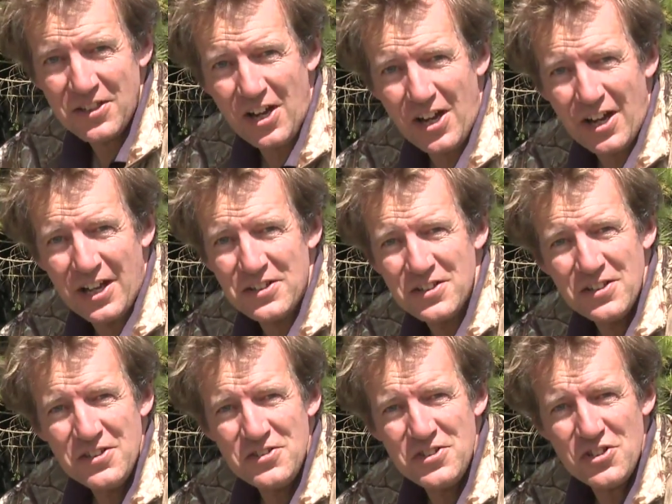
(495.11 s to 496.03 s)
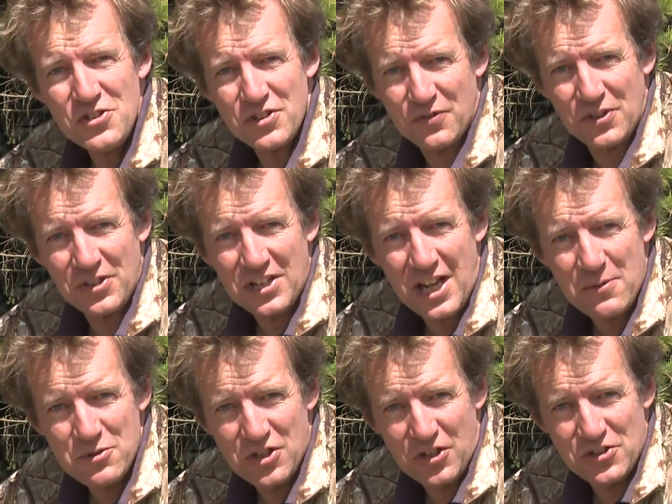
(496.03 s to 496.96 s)
guide to driven
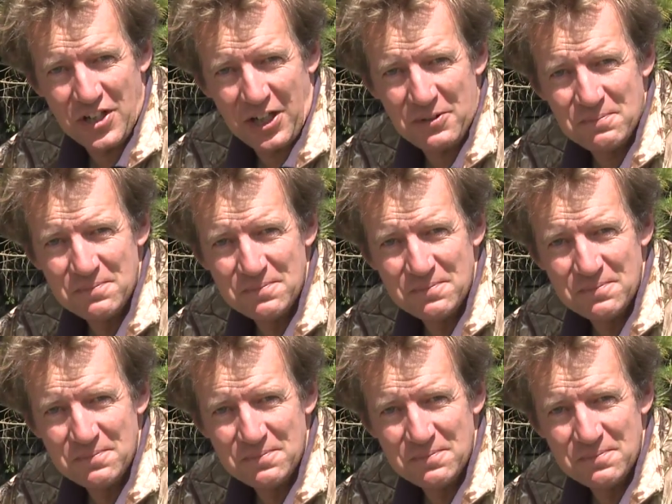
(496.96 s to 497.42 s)
game shooting.